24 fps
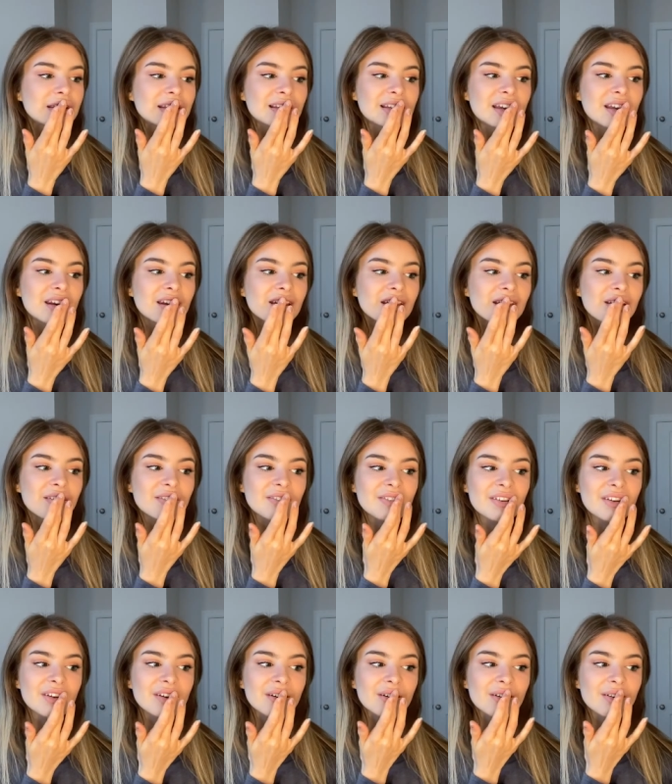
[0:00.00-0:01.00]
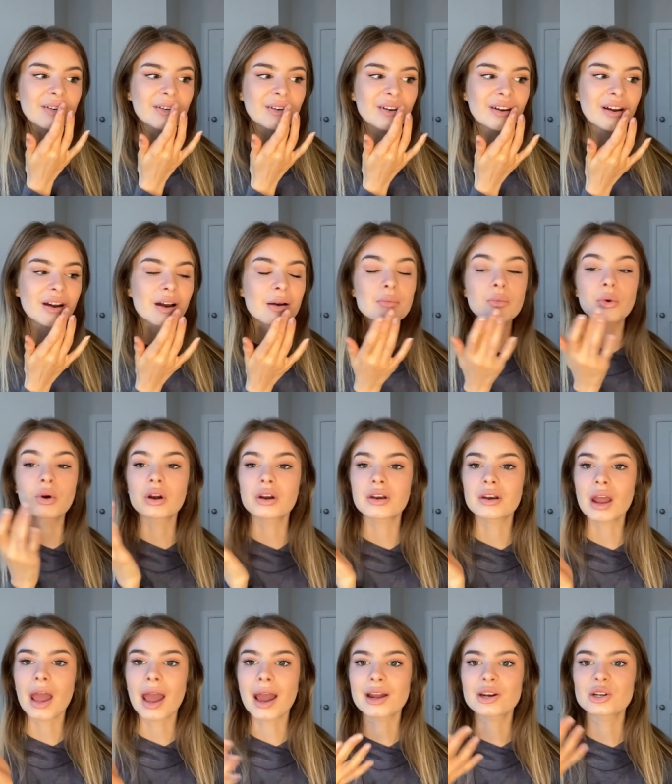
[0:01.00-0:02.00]
is gonna give you a more
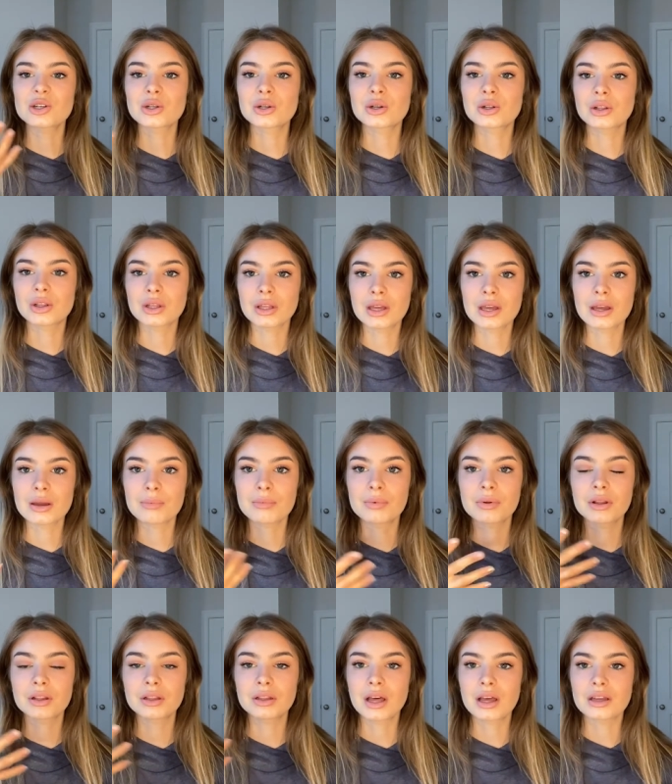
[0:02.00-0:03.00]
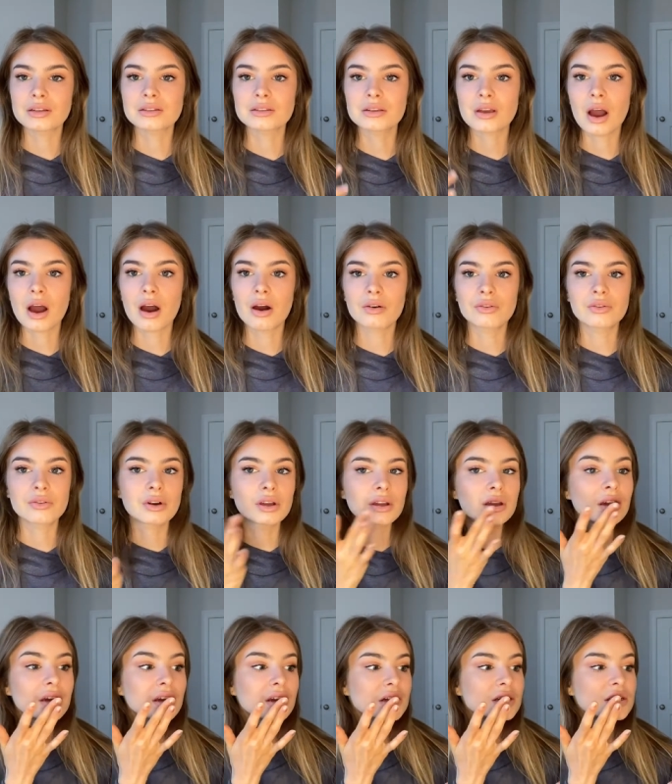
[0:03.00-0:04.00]
natural lip, less
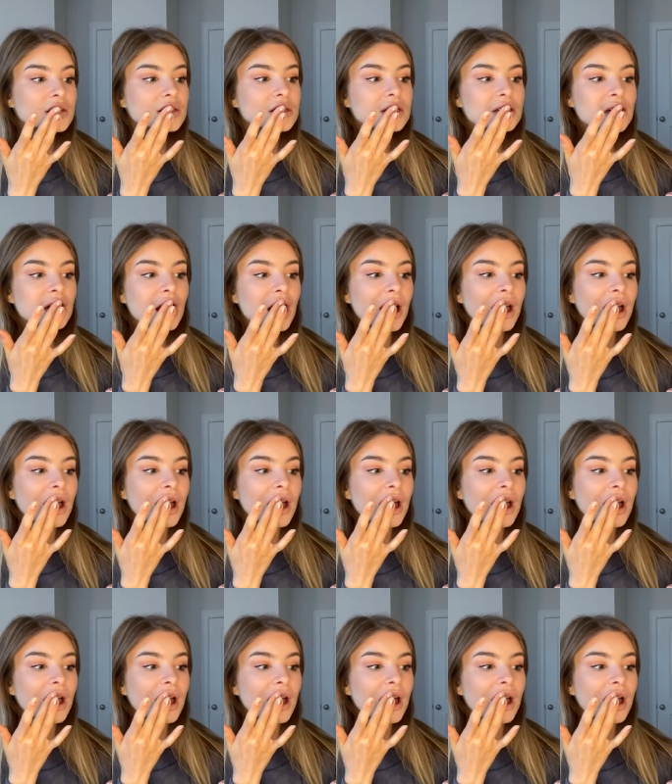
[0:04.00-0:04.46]
coverage,